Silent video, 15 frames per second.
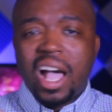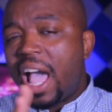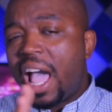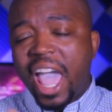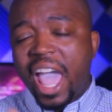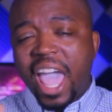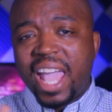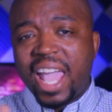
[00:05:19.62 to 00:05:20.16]

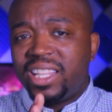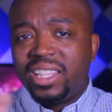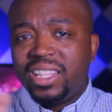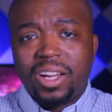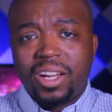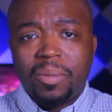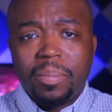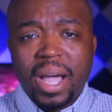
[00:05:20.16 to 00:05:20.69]
I had to
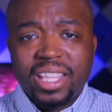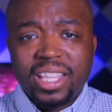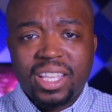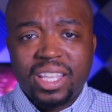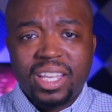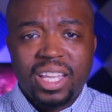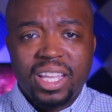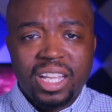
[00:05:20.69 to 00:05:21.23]
learn
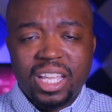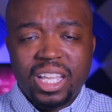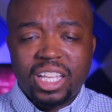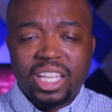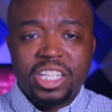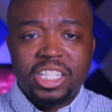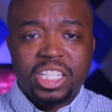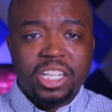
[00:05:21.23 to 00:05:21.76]
Python
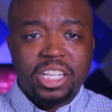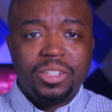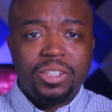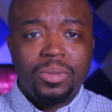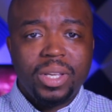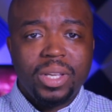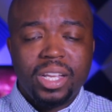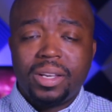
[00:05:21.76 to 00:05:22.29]
in
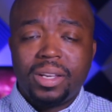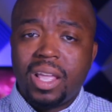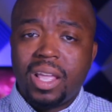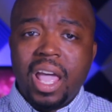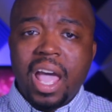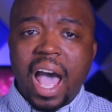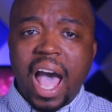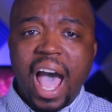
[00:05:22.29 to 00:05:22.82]
conjunction with it.
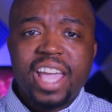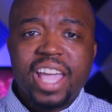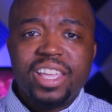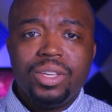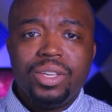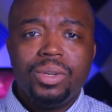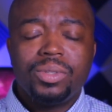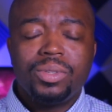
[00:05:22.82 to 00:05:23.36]
I
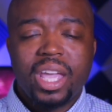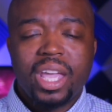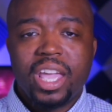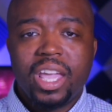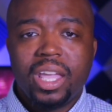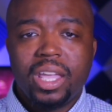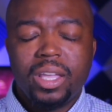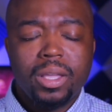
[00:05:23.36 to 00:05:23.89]
use
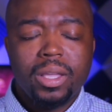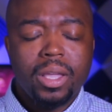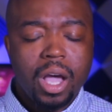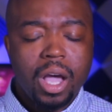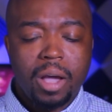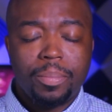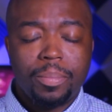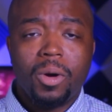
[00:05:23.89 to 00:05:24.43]
a
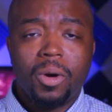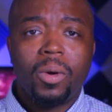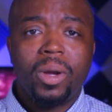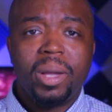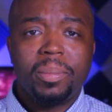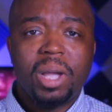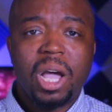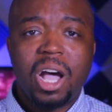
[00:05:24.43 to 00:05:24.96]
uh,
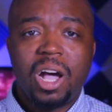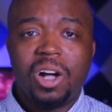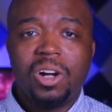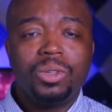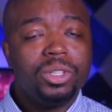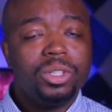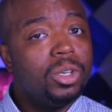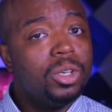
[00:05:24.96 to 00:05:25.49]
program called
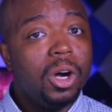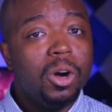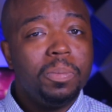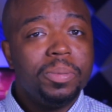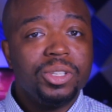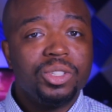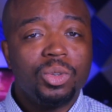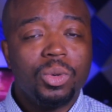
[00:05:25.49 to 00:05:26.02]
Odoo, an
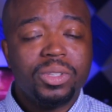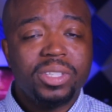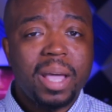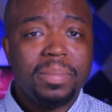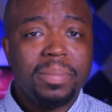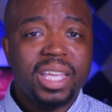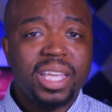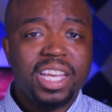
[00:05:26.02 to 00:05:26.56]
open source
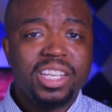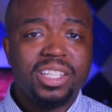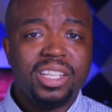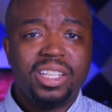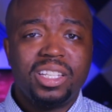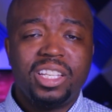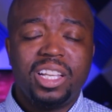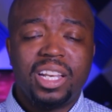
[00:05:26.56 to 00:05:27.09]

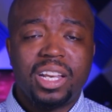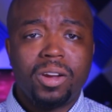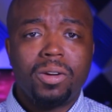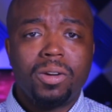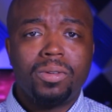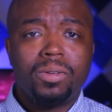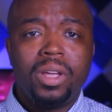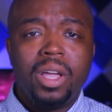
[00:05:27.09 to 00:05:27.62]
application to
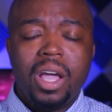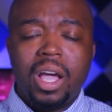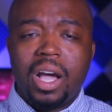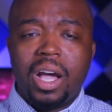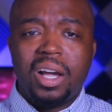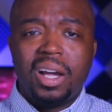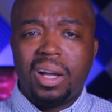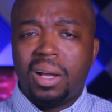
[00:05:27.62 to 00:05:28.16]
learn,
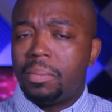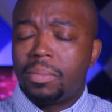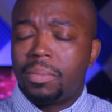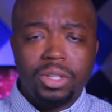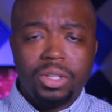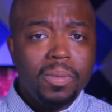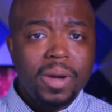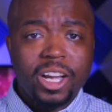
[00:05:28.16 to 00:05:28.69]
um,
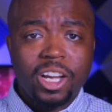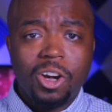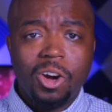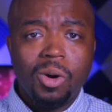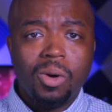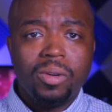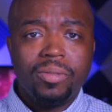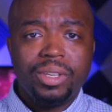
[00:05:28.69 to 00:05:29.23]
do my
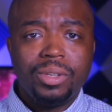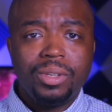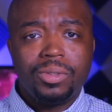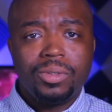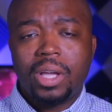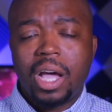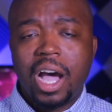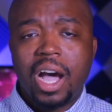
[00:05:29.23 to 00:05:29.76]
code
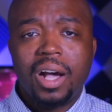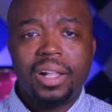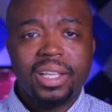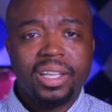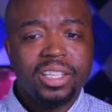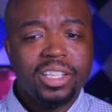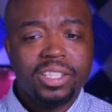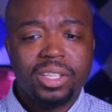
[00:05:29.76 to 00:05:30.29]
reviews, all
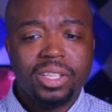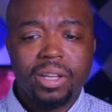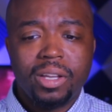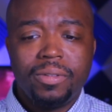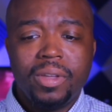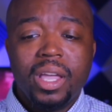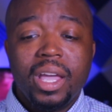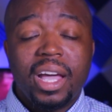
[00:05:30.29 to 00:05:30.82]
that good
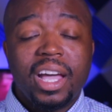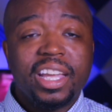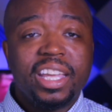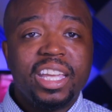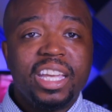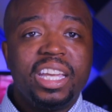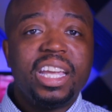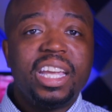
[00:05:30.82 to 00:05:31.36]
stuff.
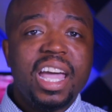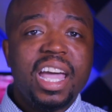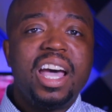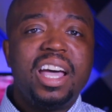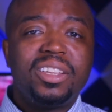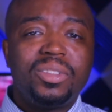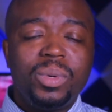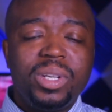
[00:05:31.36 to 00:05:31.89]
Again,
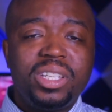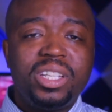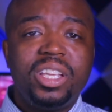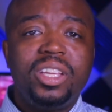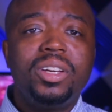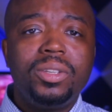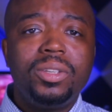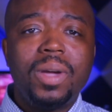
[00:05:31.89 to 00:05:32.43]
guys, we
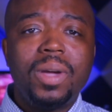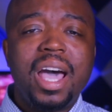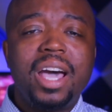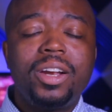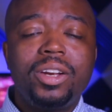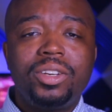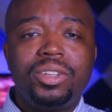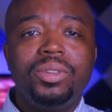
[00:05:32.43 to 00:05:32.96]
tell you
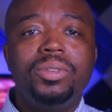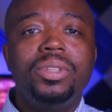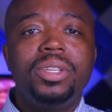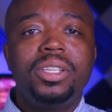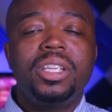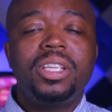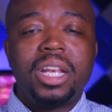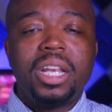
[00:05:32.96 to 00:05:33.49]
how to do
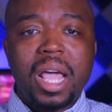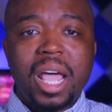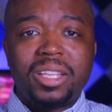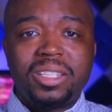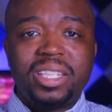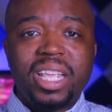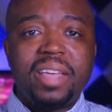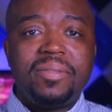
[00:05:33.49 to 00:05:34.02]
this in
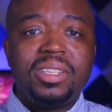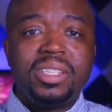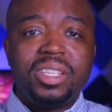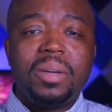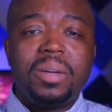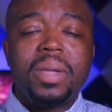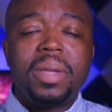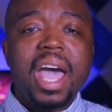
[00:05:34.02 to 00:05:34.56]
our seven
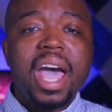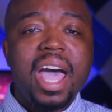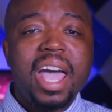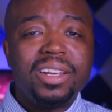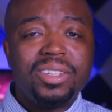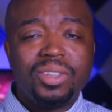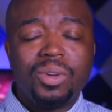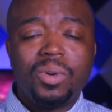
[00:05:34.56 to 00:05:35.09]
step
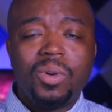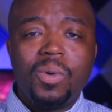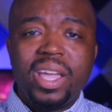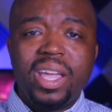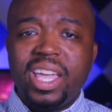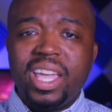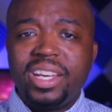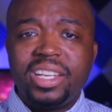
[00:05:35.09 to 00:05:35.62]
guide. So go
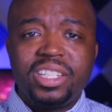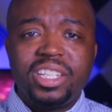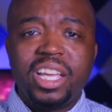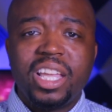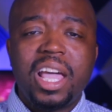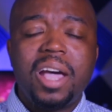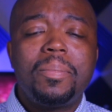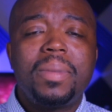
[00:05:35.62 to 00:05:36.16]
ahead and
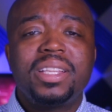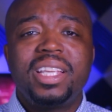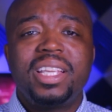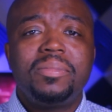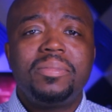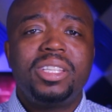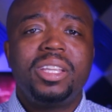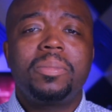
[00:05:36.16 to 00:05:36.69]
check out my
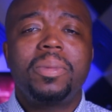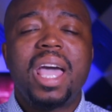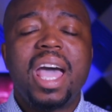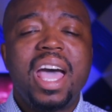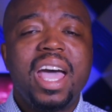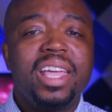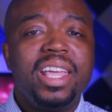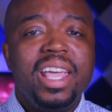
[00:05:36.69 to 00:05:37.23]
seven step
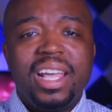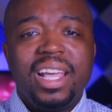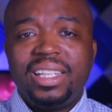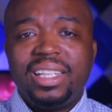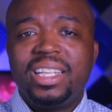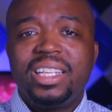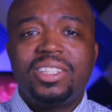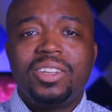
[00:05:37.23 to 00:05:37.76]
guide.
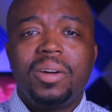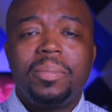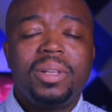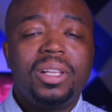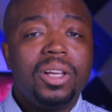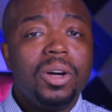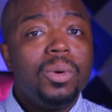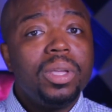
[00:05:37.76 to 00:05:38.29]
Links are
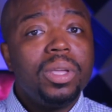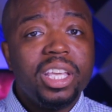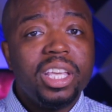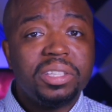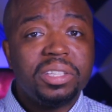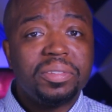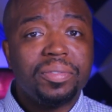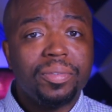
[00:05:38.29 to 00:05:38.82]
below,
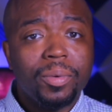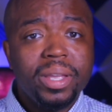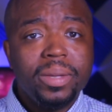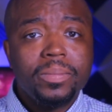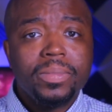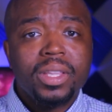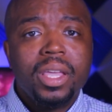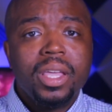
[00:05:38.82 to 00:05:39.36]
it's free,